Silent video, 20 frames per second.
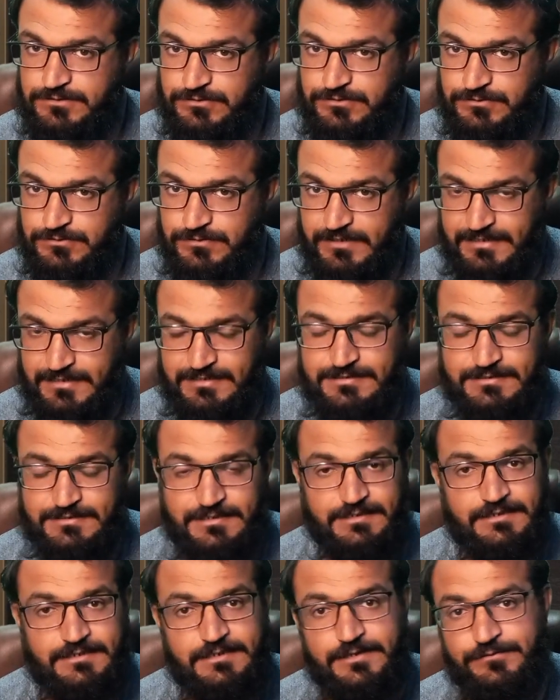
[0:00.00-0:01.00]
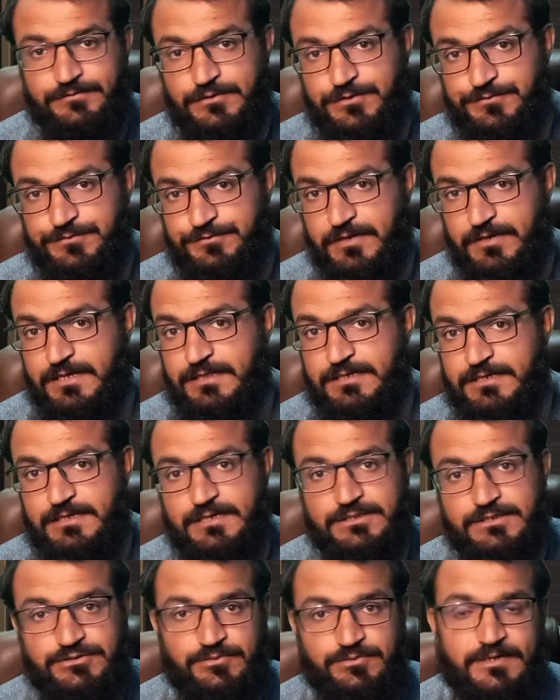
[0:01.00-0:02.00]
to understand if you
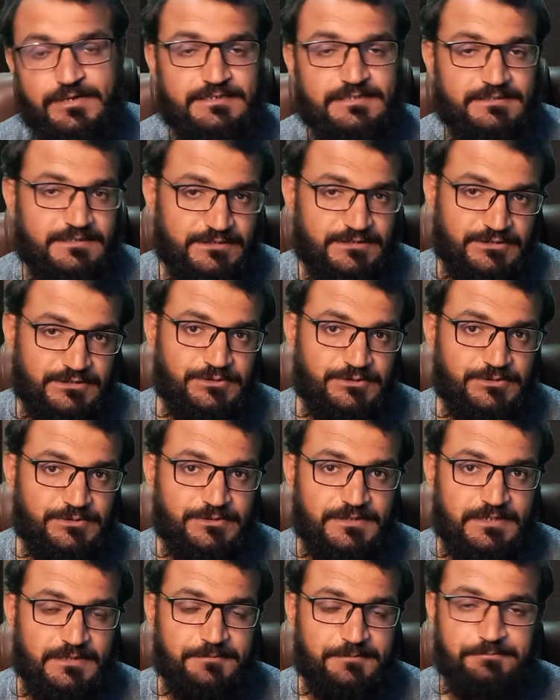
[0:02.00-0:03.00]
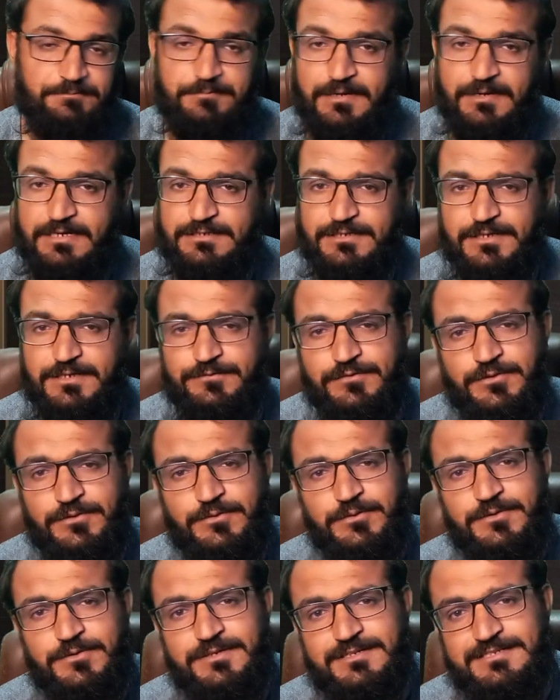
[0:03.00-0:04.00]
really enjoyed this tutorial, but if
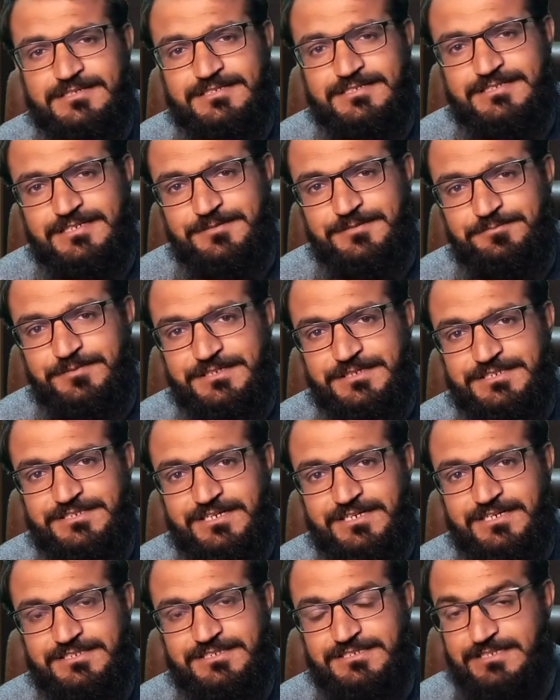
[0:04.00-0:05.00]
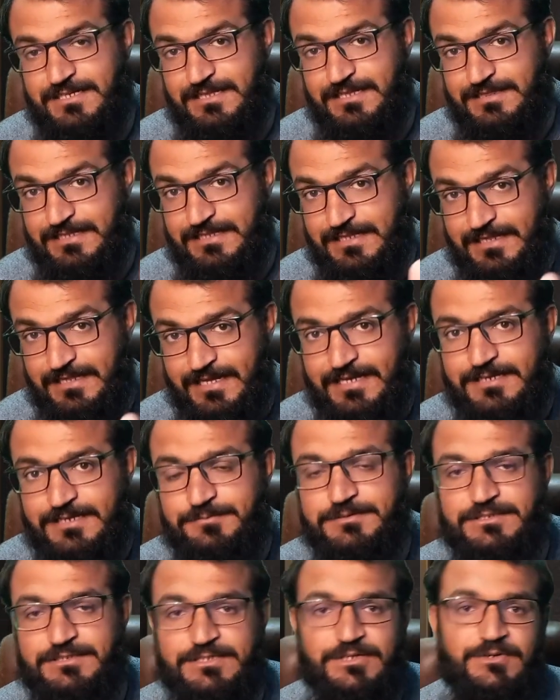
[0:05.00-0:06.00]
you simply touch the
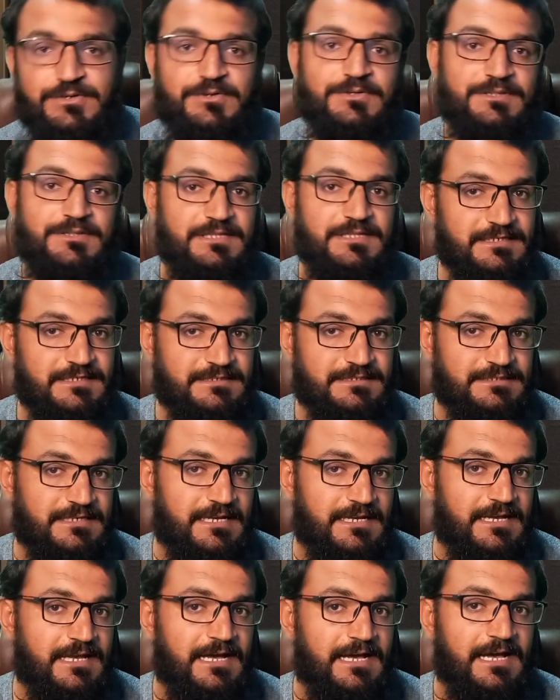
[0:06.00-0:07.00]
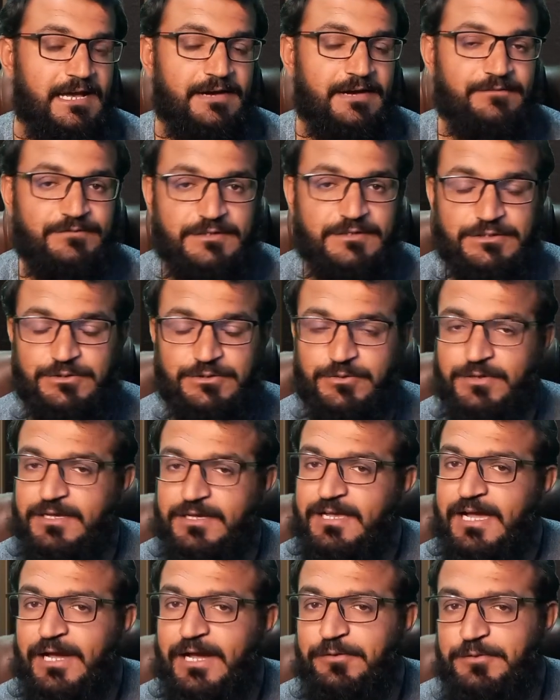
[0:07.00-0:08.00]
like button on this uh, video,
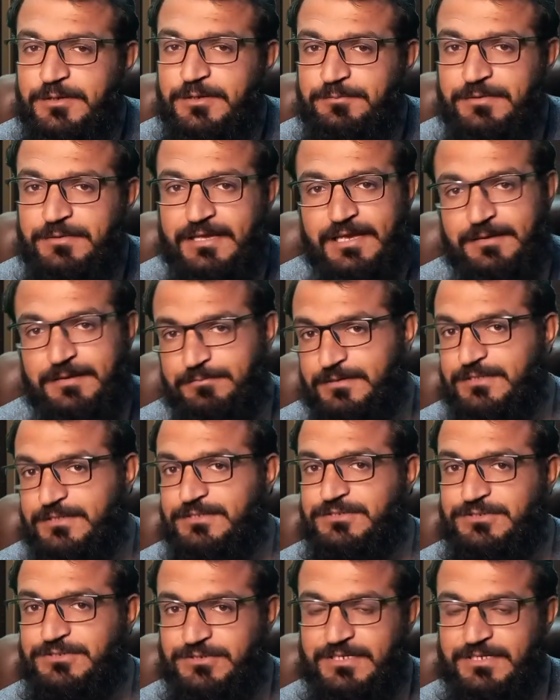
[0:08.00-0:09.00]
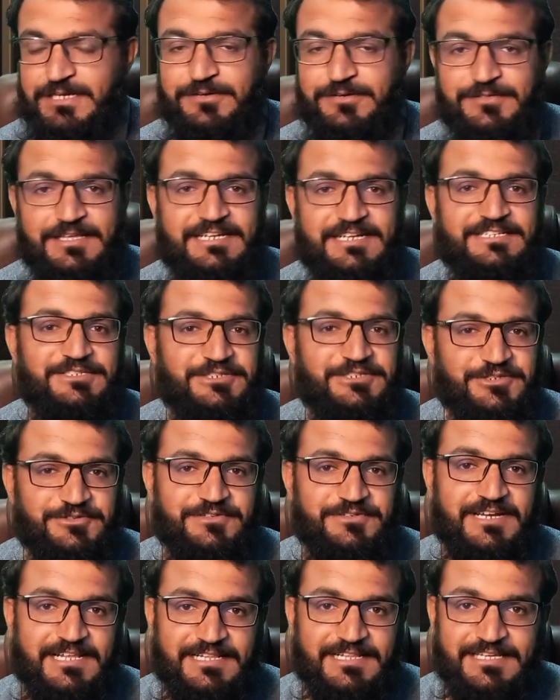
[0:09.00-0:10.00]
I will be able to know that you
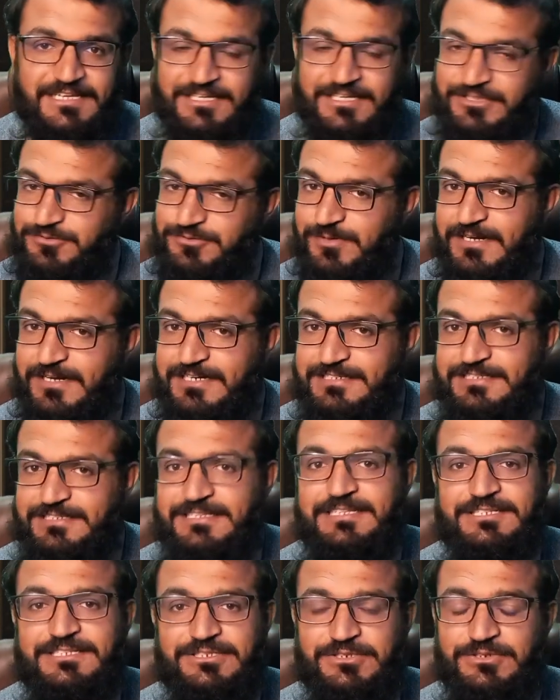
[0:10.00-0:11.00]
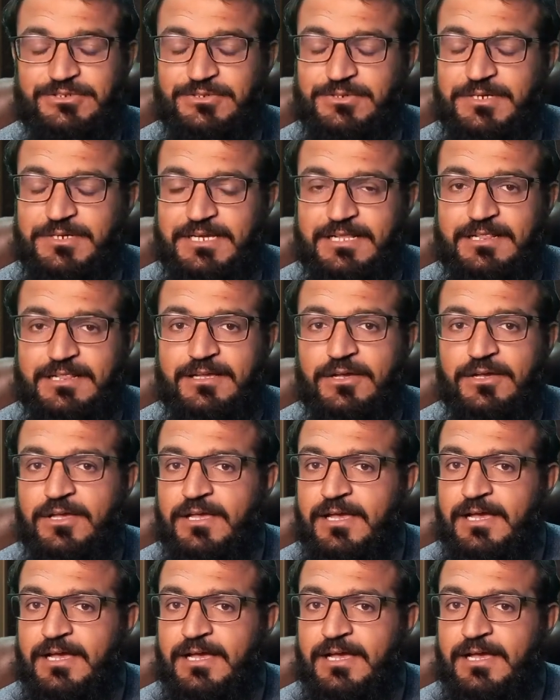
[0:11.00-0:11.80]
really enjoyed this tutorial.